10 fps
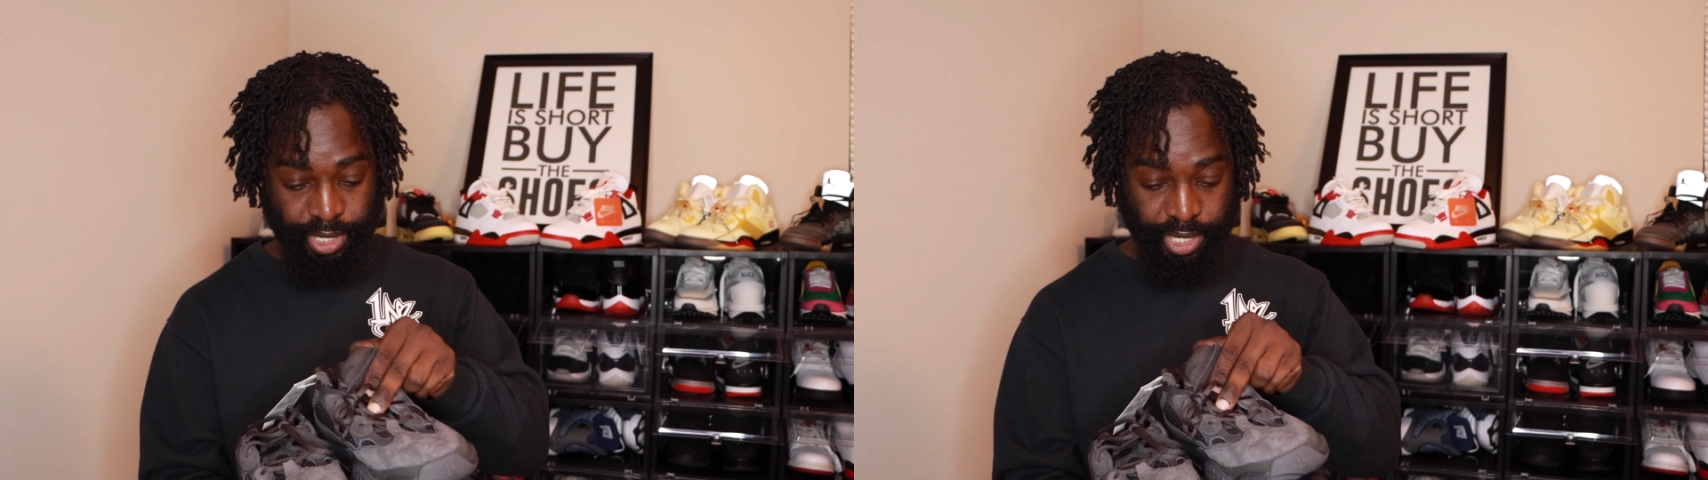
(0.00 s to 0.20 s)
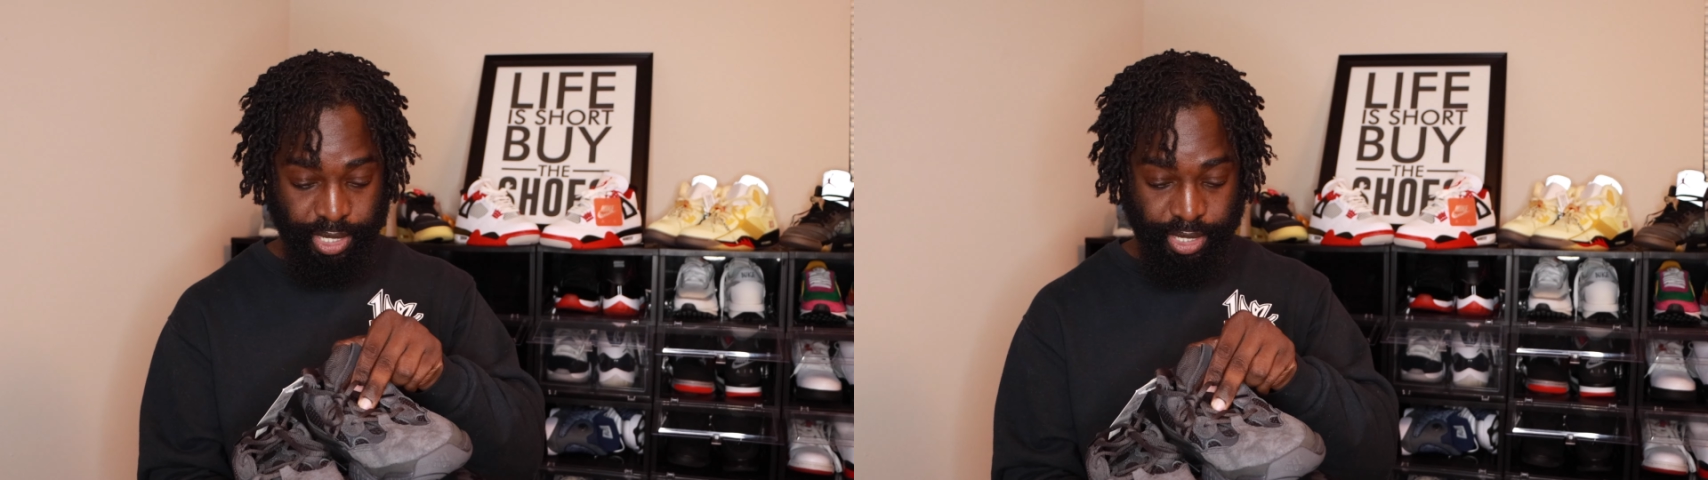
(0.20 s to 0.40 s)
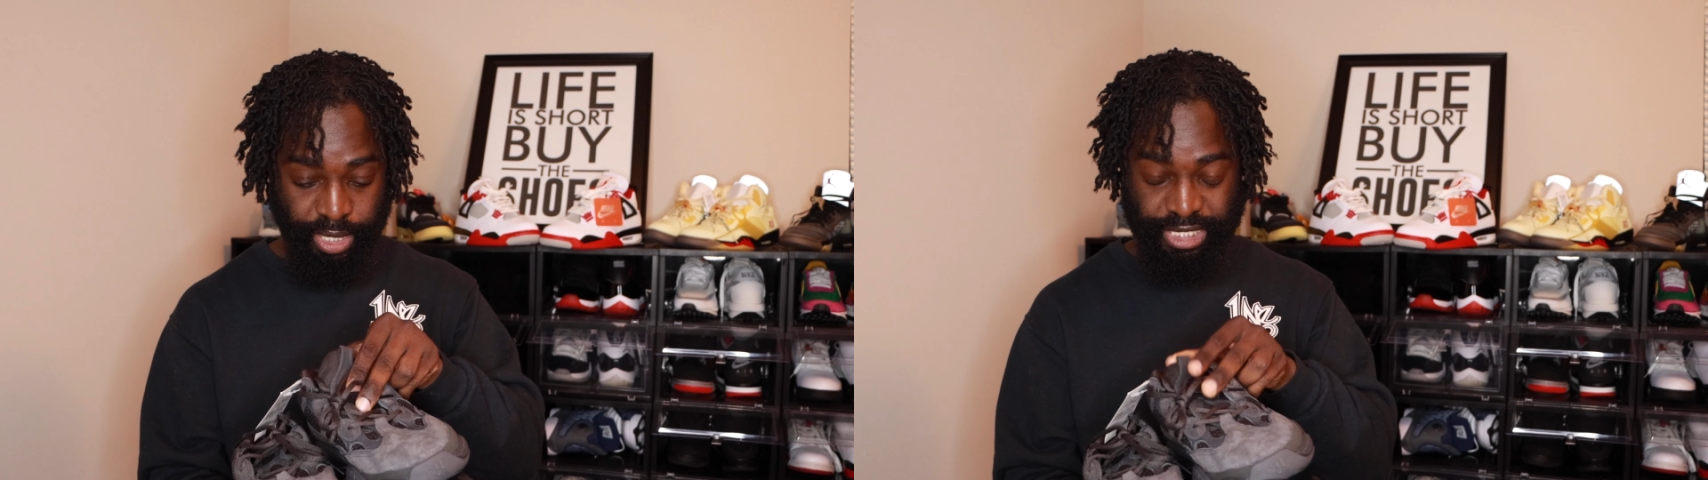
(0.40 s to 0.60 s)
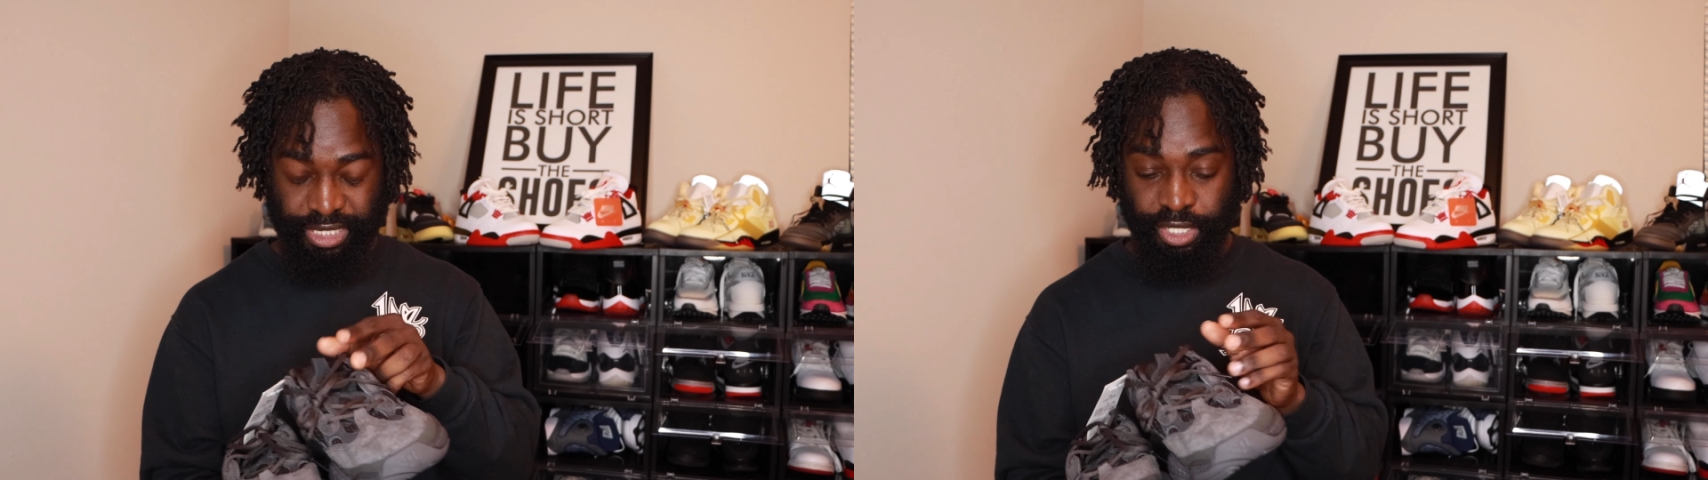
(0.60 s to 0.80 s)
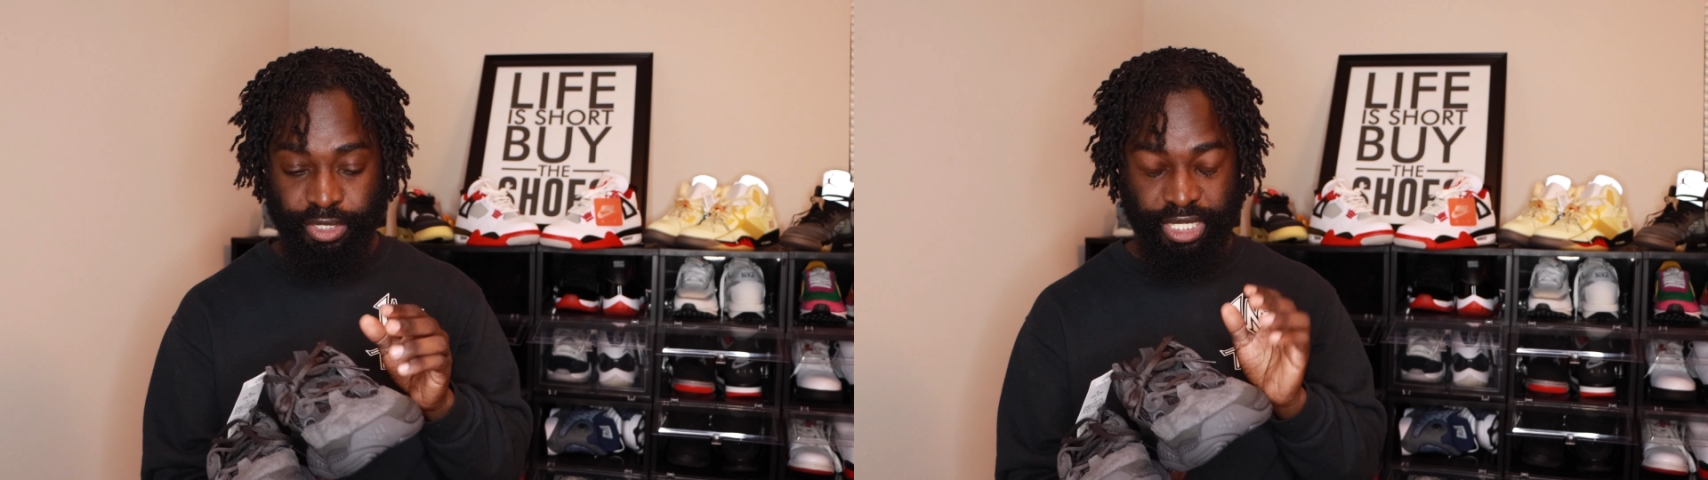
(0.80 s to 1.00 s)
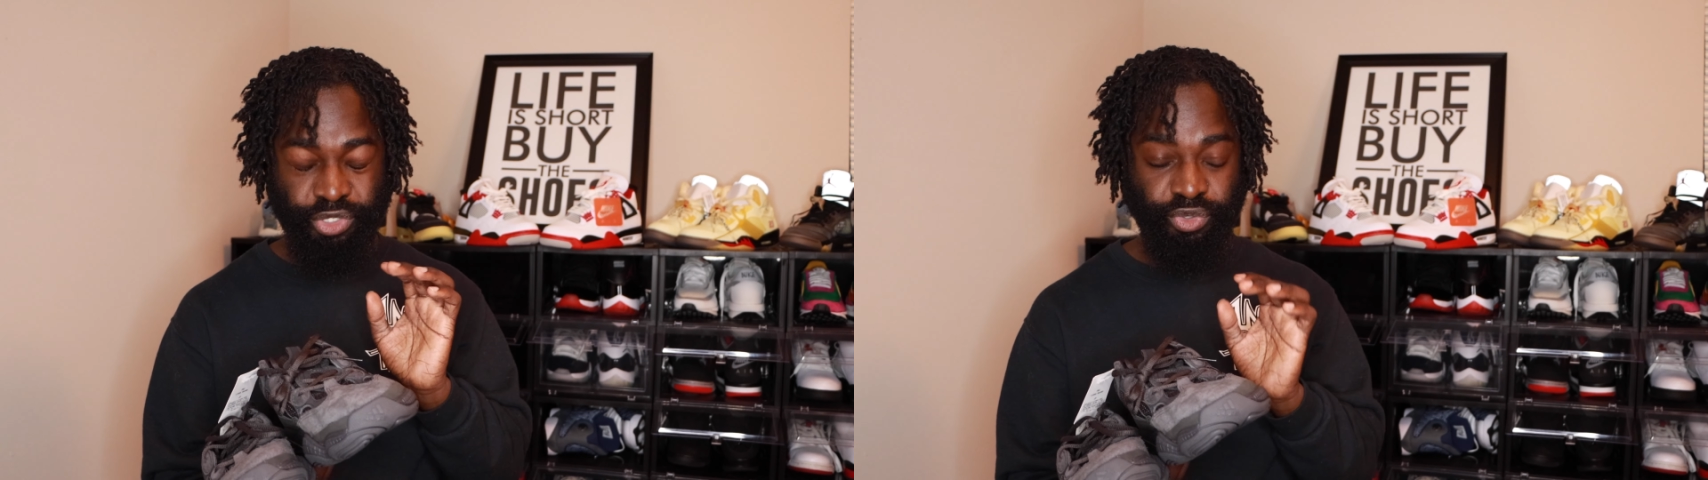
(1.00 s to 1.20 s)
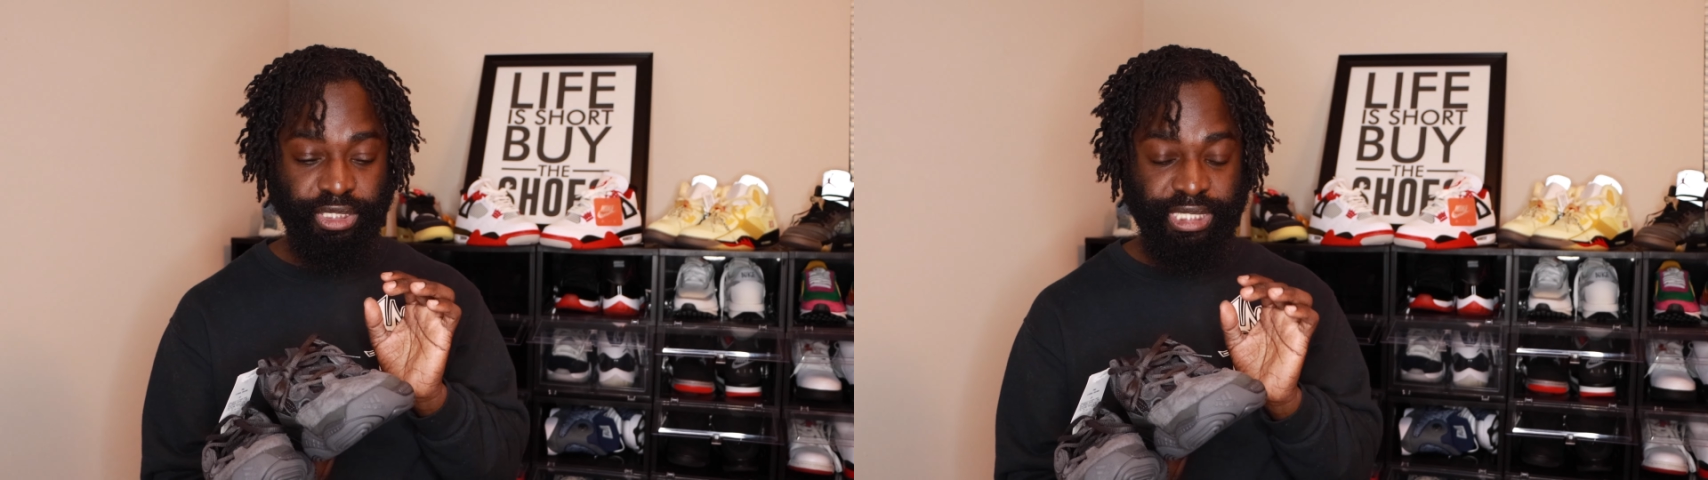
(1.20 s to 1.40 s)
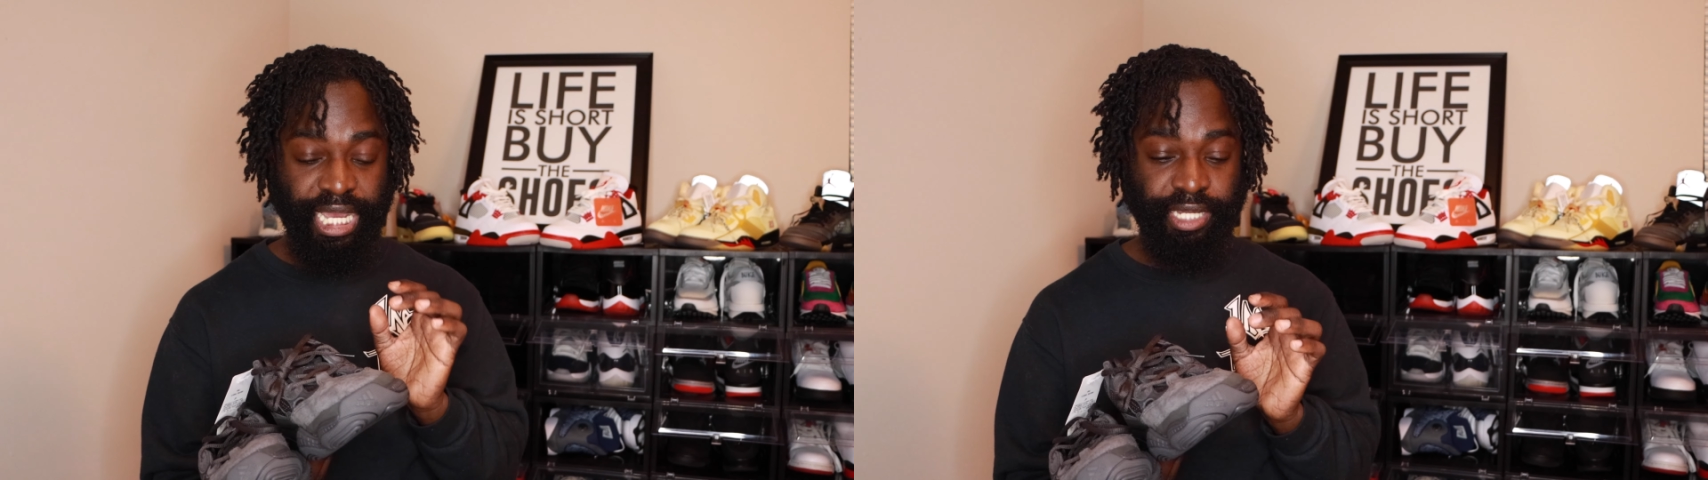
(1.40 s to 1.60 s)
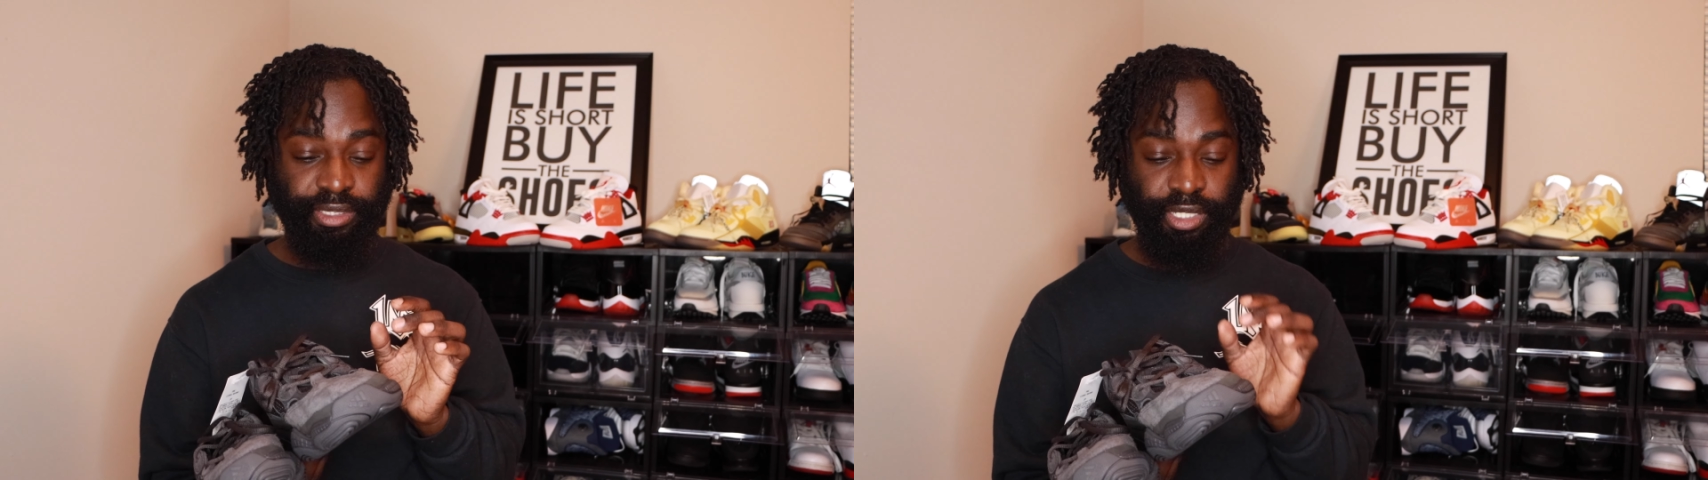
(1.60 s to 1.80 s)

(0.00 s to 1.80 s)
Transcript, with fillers: and it's it's real tight.